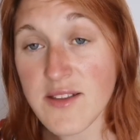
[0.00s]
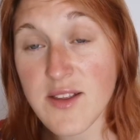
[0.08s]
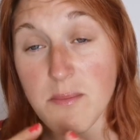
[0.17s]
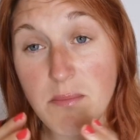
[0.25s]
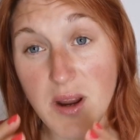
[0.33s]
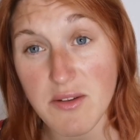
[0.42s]

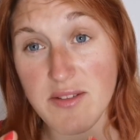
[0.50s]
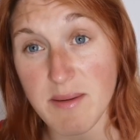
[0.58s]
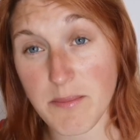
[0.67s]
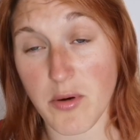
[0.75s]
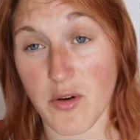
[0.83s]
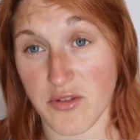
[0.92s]
So most
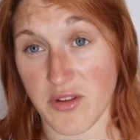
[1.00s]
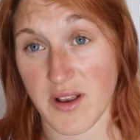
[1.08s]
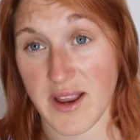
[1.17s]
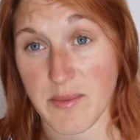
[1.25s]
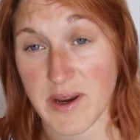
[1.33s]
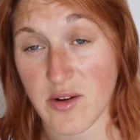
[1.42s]

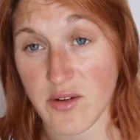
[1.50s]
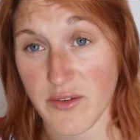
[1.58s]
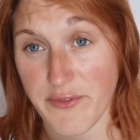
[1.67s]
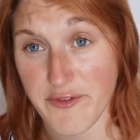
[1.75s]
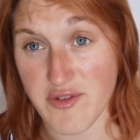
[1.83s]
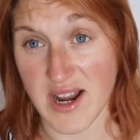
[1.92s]
importantly, we look
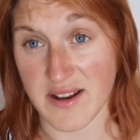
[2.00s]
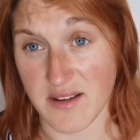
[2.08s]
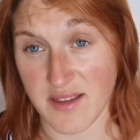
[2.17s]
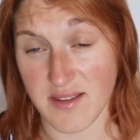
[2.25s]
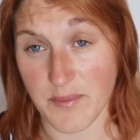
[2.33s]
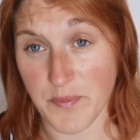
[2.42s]
at
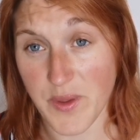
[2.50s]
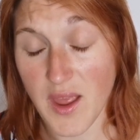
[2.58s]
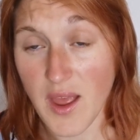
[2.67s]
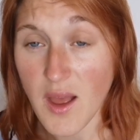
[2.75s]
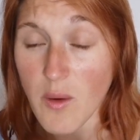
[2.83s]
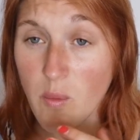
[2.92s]
France.
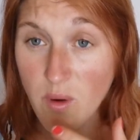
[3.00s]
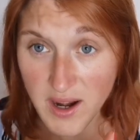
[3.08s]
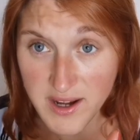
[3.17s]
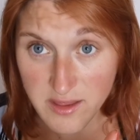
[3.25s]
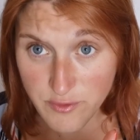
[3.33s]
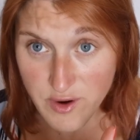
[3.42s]

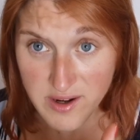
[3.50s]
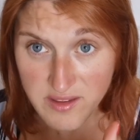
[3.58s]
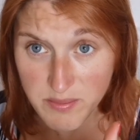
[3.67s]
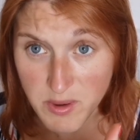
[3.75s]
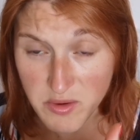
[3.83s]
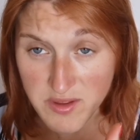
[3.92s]
Why is
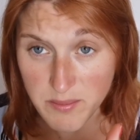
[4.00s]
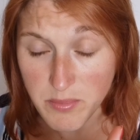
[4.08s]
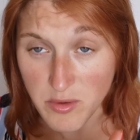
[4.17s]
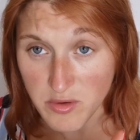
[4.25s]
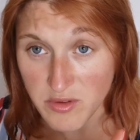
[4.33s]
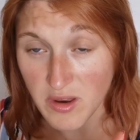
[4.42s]
France most
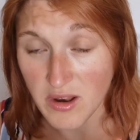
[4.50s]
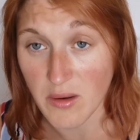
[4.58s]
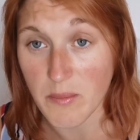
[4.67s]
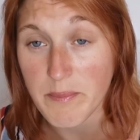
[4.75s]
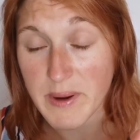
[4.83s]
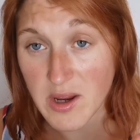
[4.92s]

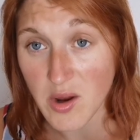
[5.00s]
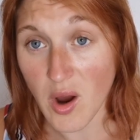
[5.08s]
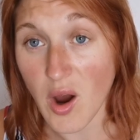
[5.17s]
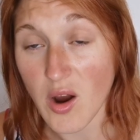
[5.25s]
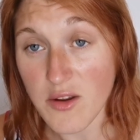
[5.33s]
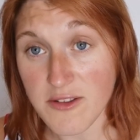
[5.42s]
important?
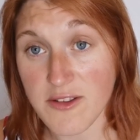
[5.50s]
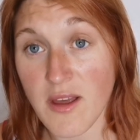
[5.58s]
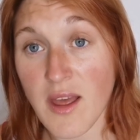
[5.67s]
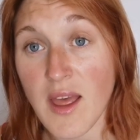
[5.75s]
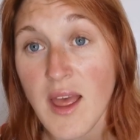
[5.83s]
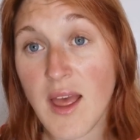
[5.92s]

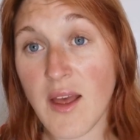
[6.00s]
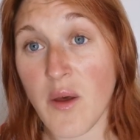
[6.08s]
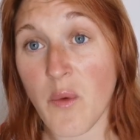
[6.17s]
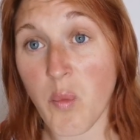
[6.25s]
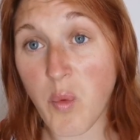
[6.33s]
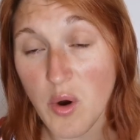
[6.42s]
Because
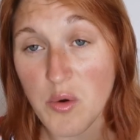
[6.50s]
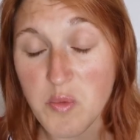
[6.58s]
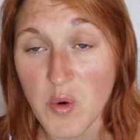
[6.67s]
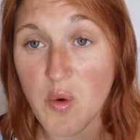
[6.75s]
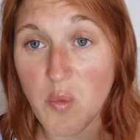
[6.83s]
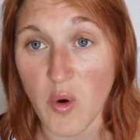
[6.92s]

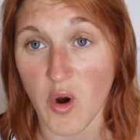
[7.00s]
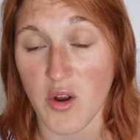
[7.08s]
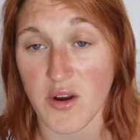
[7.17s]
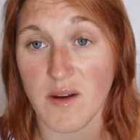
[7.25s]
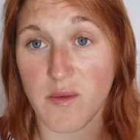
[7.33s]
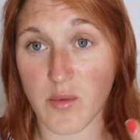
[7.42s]
World
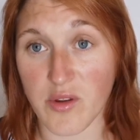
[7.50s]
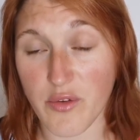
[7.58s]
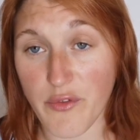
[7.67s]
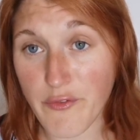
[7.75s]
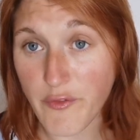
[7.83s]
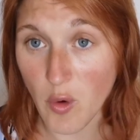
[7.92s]
War I
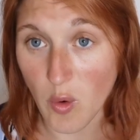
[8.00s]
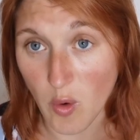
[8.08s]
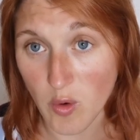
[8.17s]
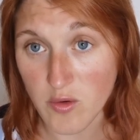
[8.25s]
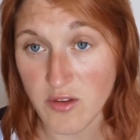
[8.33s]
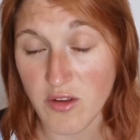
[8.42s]
was
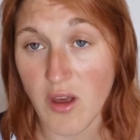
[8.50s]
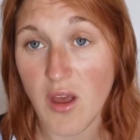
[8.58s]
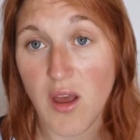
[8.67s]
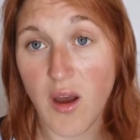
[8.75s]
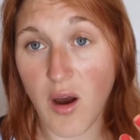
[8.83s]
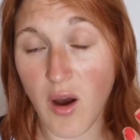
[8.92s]
fought
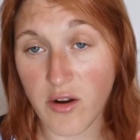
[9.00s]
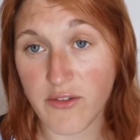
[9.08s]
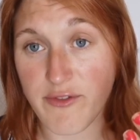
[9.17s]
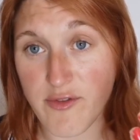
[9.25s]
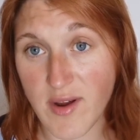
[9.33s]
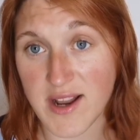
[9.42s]

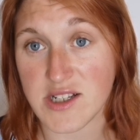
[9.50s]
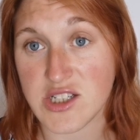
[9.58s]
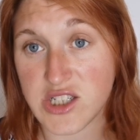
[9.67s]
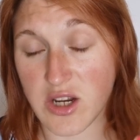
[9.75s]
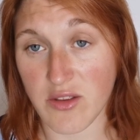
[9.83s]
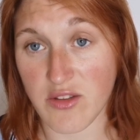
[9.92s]
on
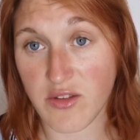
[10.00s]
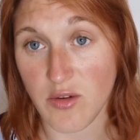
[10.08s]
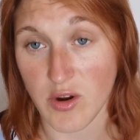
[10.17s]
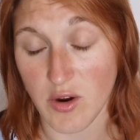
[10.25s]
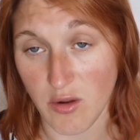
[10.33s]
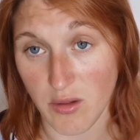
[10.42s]
French
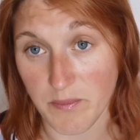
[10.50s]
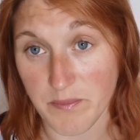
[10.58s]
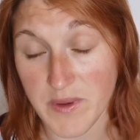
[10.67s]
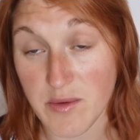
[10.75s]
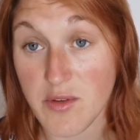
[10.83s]
soil.